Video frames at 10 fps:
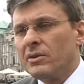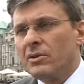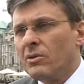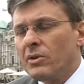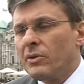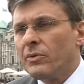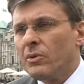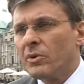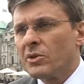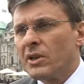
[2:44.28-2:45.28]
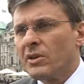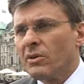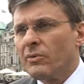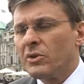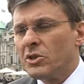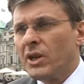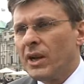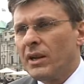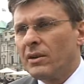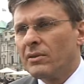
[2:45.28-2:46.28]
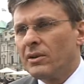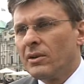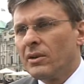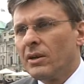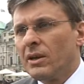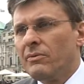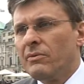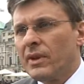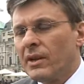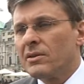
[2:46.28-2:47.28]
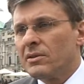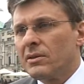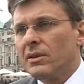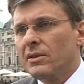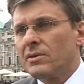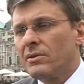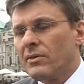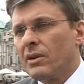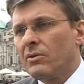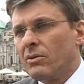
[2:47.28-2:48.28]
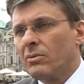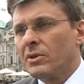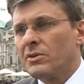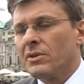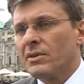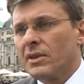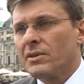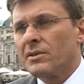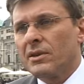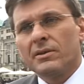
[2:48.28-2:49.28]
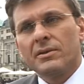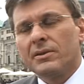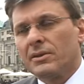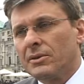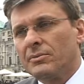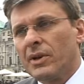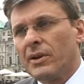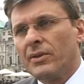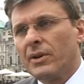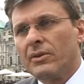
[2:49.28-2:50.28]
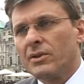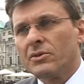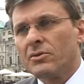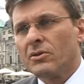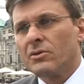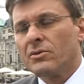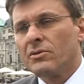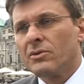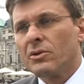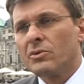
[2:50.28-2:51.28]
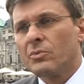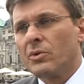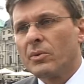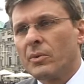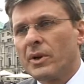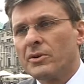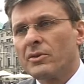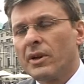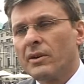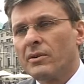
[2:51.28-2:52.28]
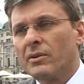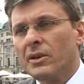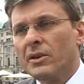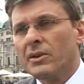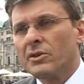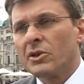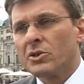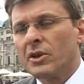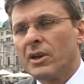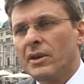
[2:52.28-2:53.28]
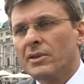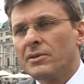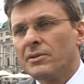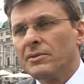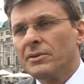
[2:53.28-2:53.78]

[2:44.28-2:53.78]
is only a few percent of the GA and even that is then always discussed. And um, I think this is not, not a proper way to handle such a case.